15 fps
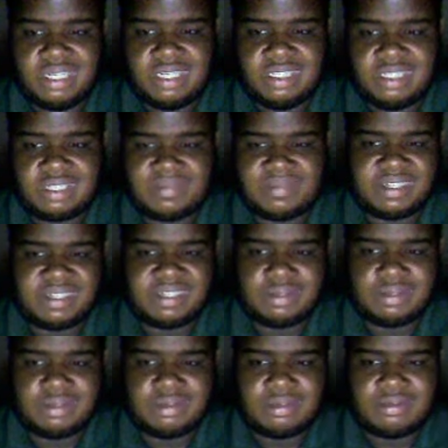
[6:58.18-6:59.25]
the old school
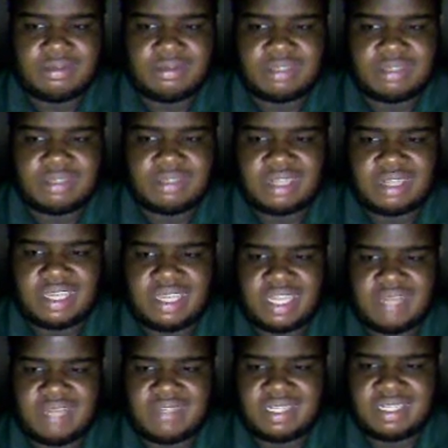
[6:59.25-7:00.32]
Sonic games. And
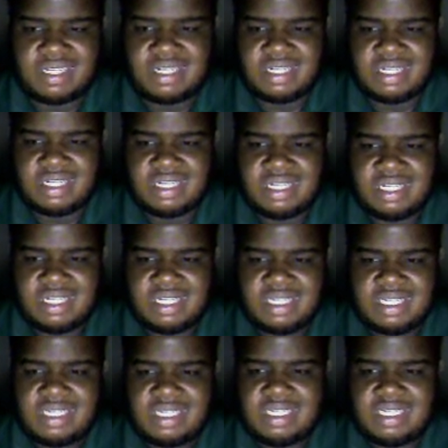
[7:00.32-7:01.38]

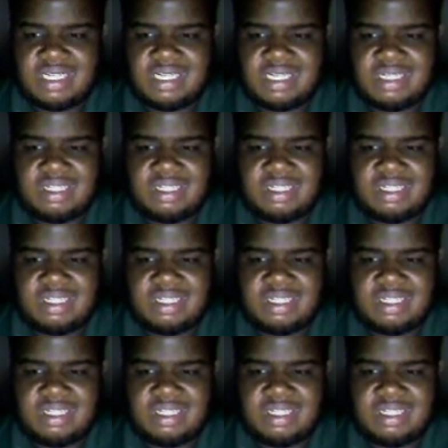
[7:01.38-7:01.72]
as for